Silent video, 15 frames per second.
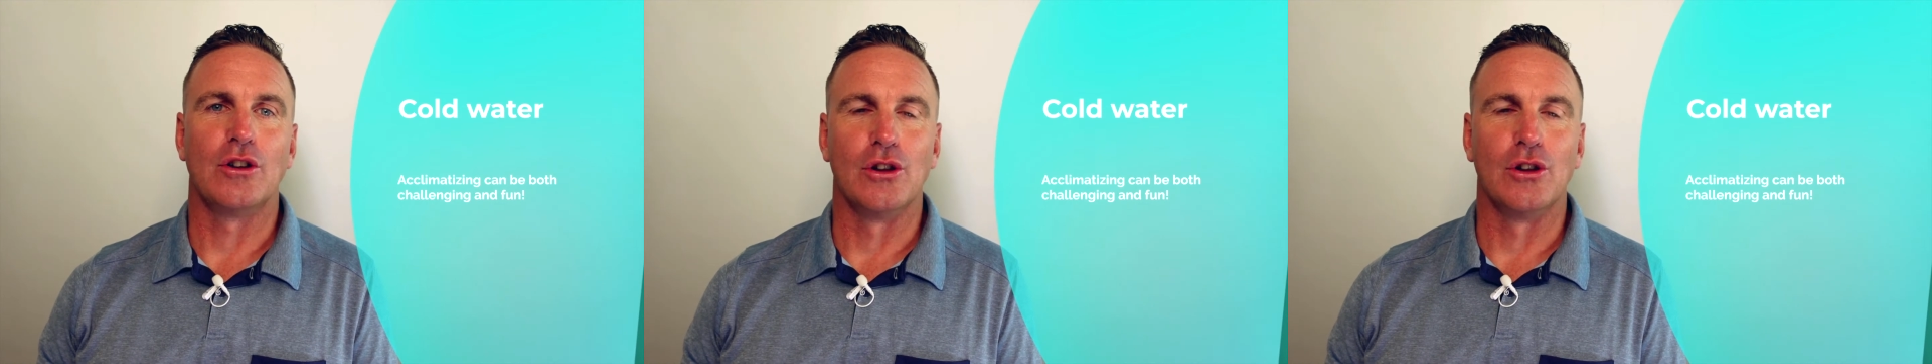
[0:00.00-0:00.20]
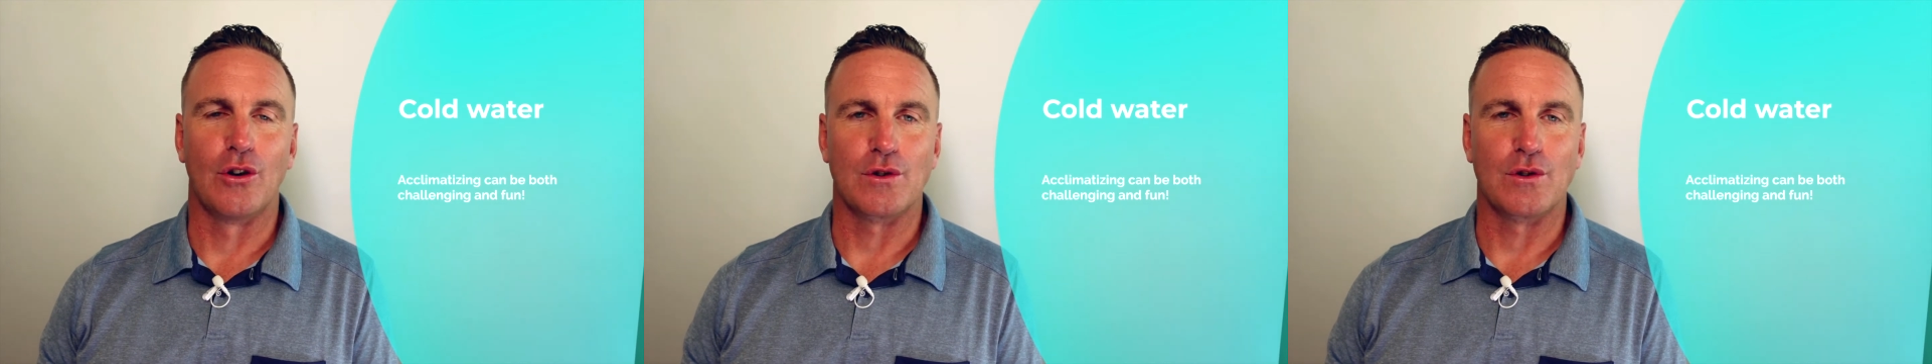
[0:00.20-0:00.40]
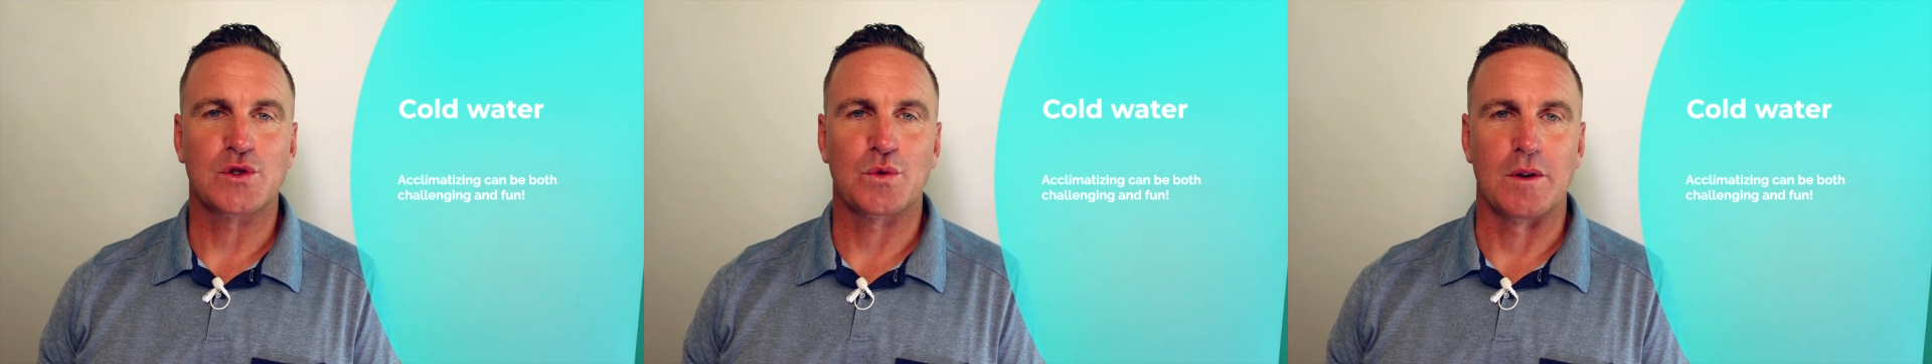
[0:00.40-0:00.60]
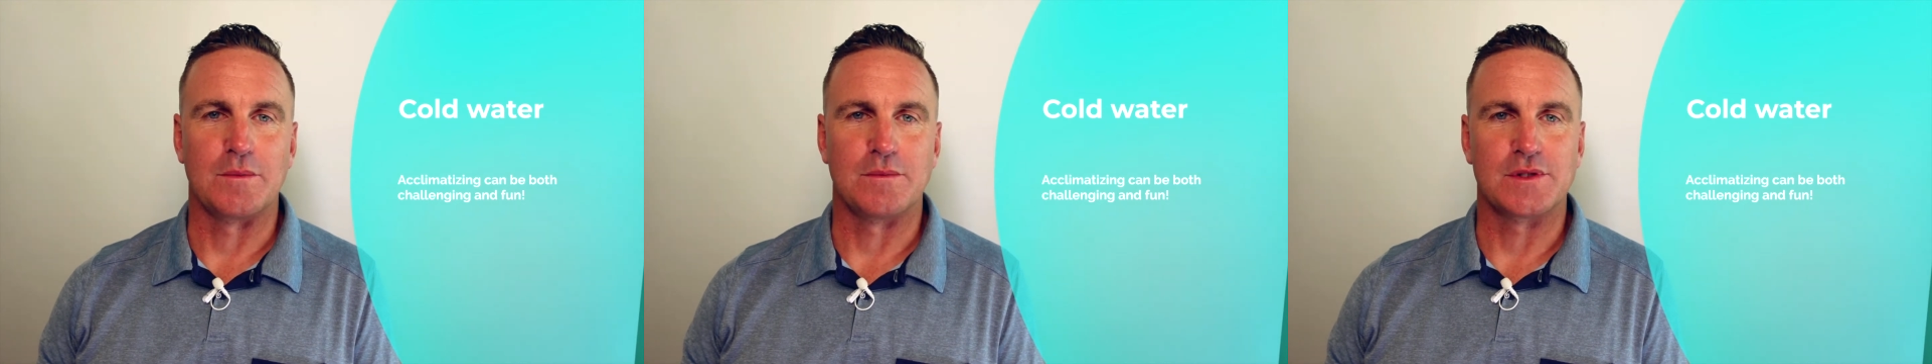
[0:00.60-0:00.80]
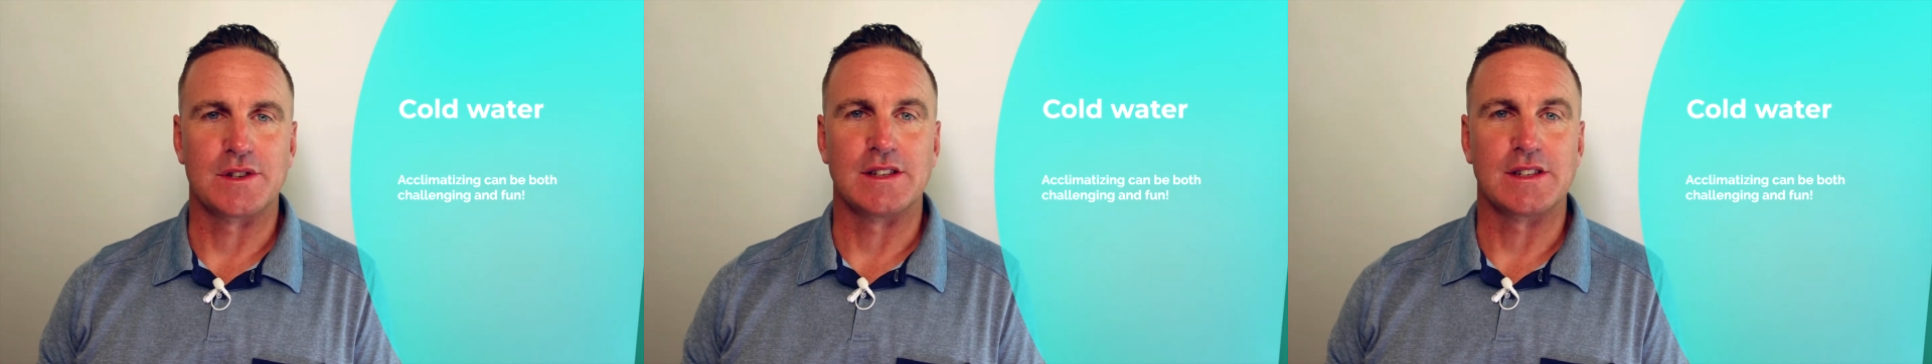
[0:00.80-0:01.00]
long
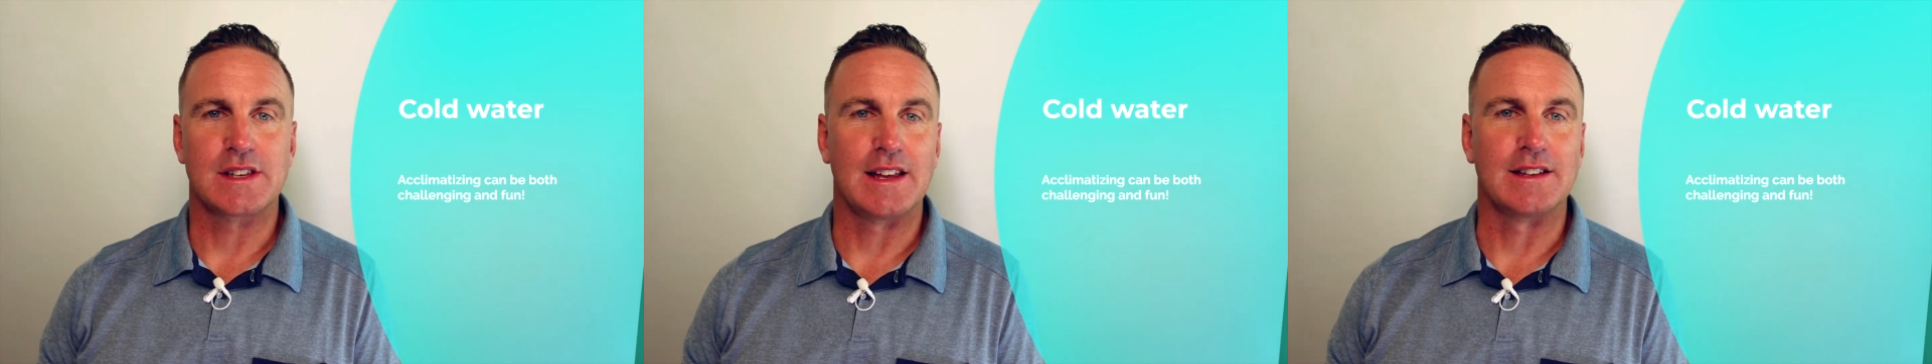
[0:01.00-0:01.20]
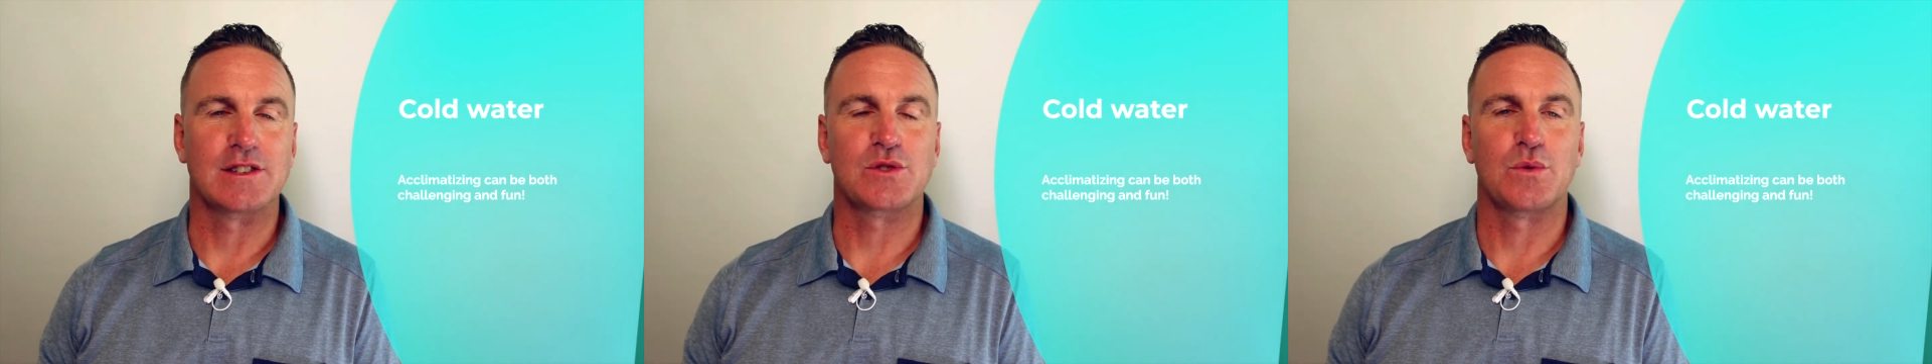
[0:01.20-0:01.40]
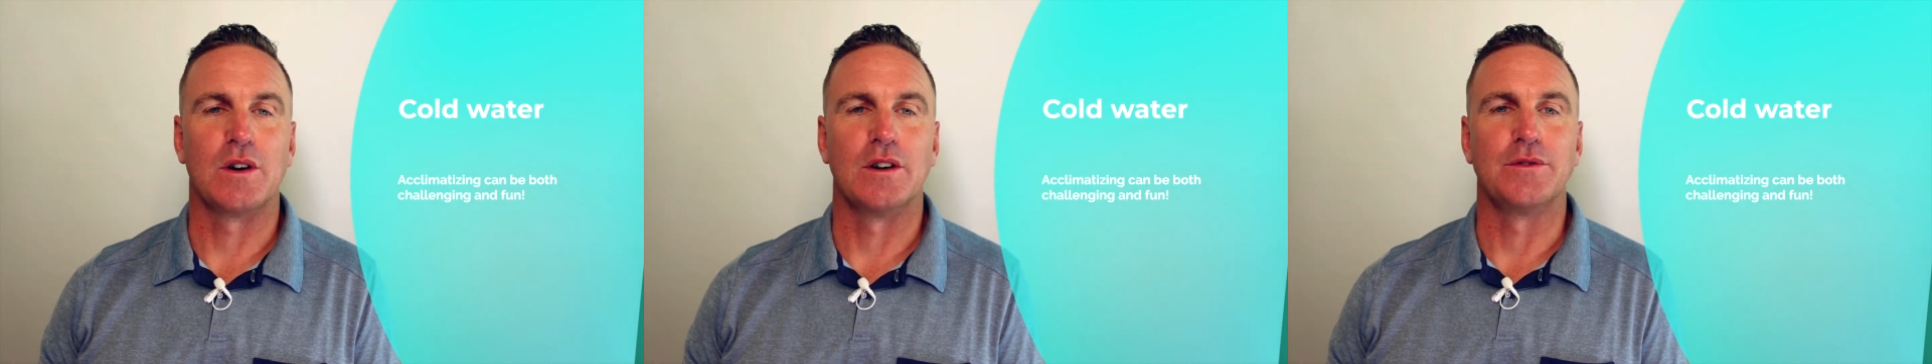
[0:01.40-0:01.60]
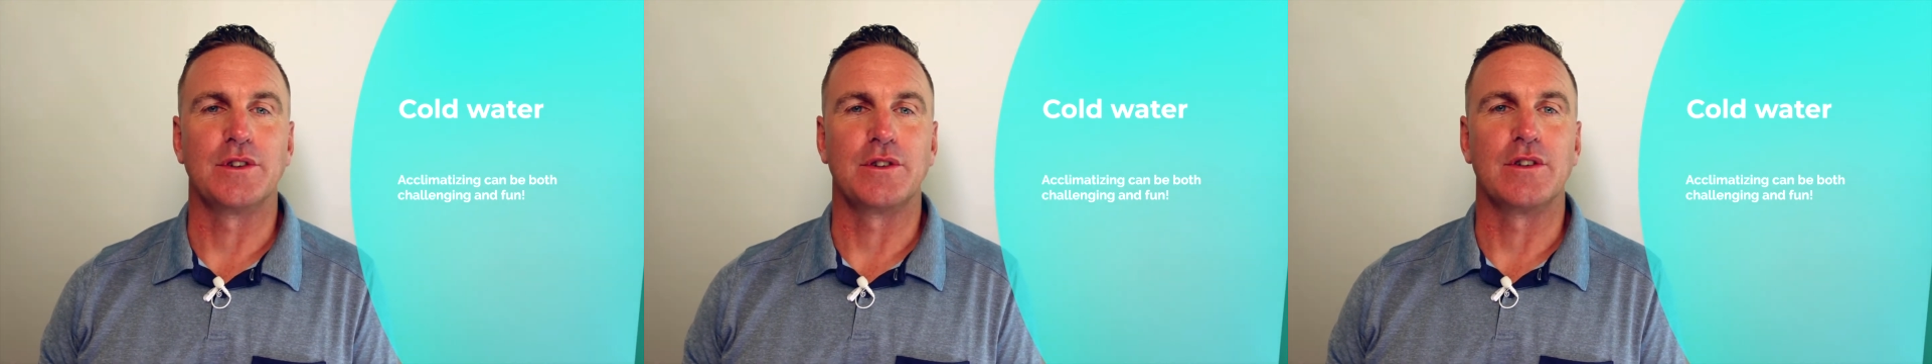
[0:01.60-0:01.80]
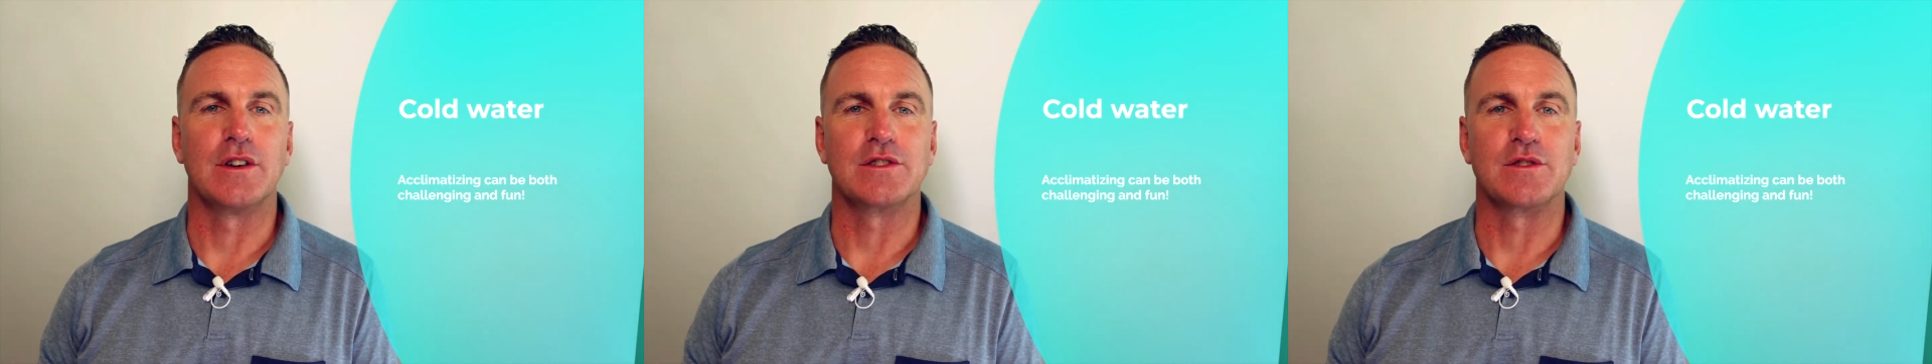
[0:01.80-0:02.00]
swims in 10 to 12
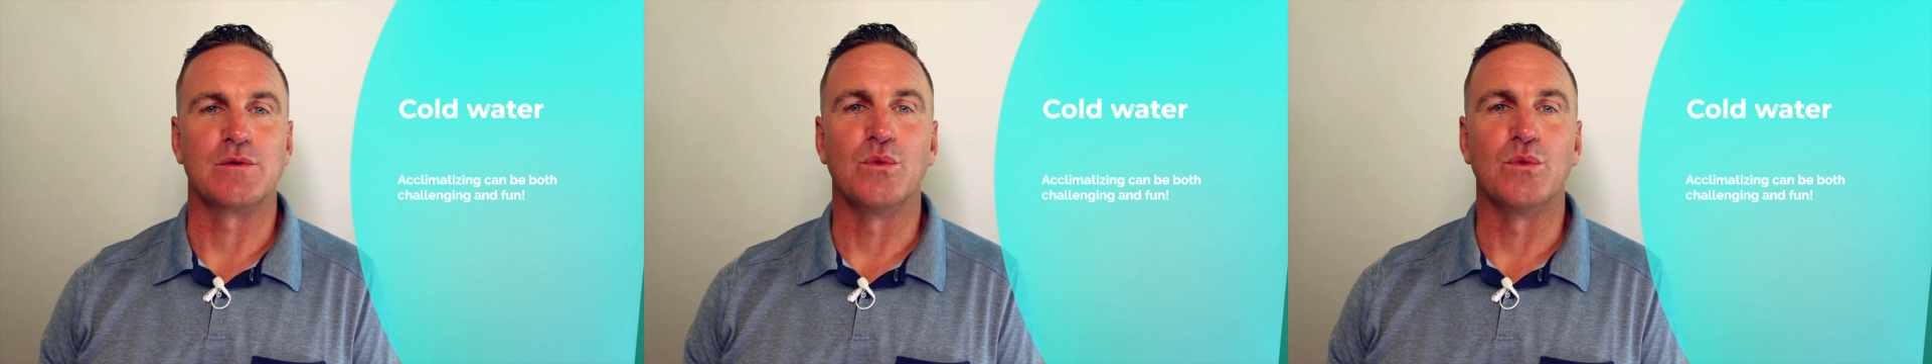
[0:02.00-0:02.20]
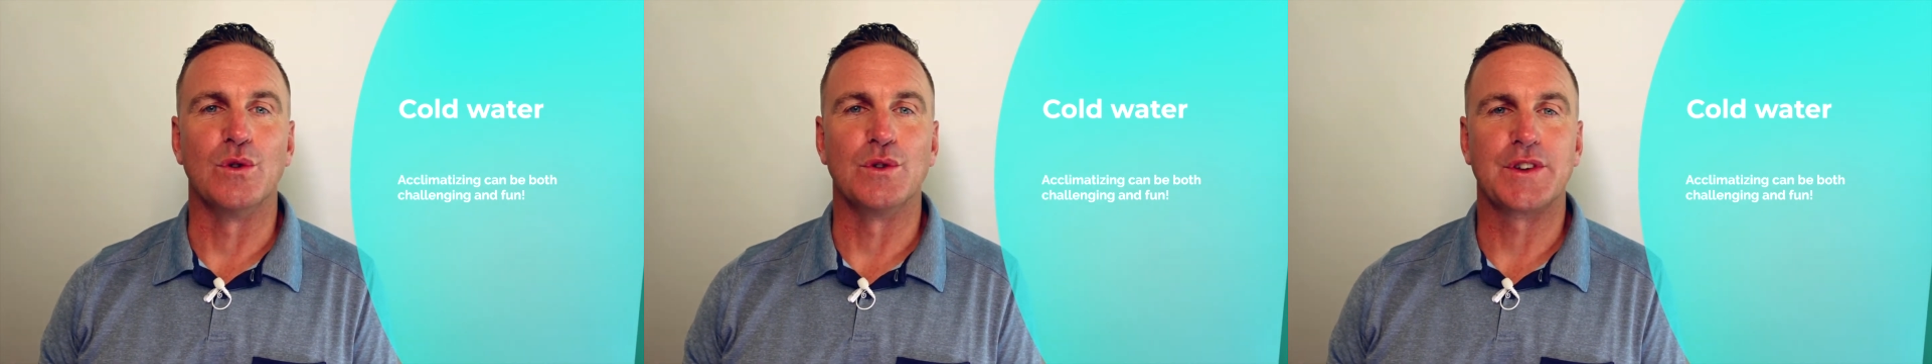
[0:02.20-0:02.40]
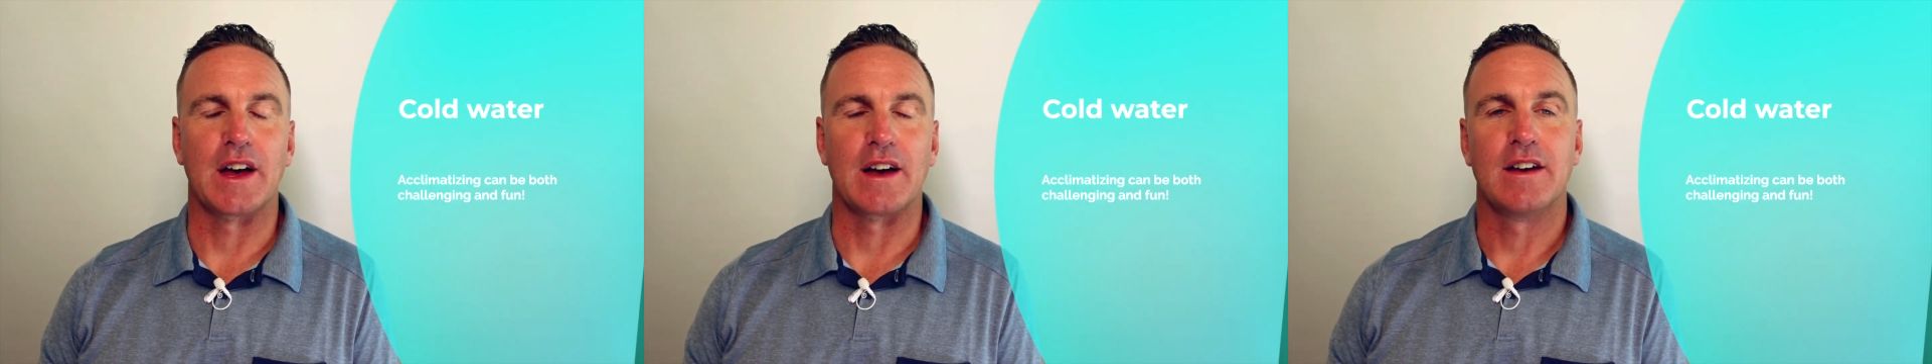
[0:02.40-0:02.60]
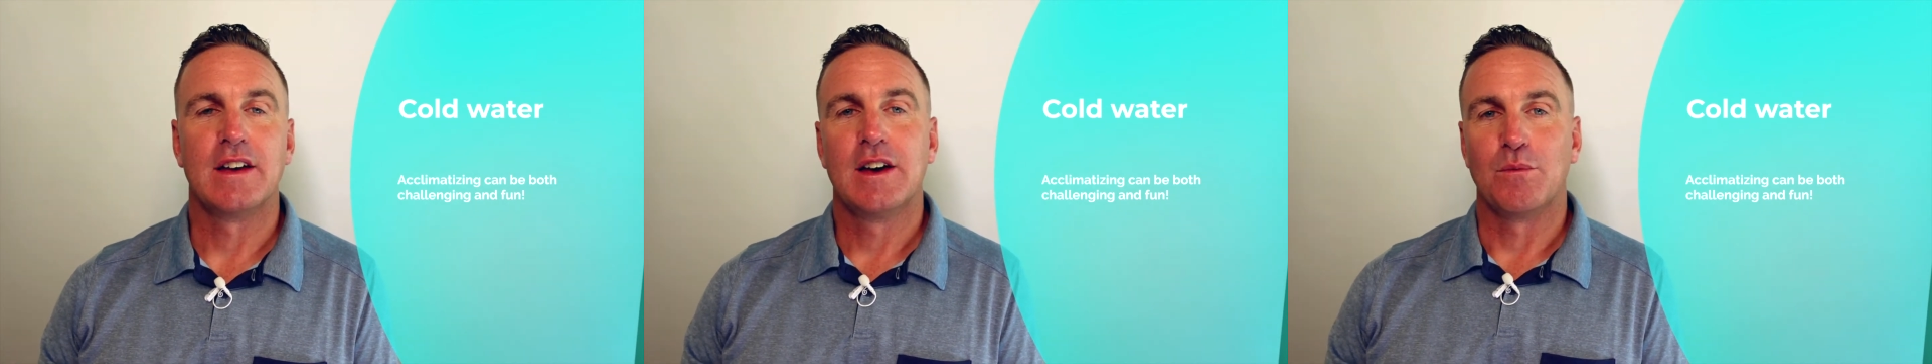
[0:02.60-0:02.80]
degrees of water,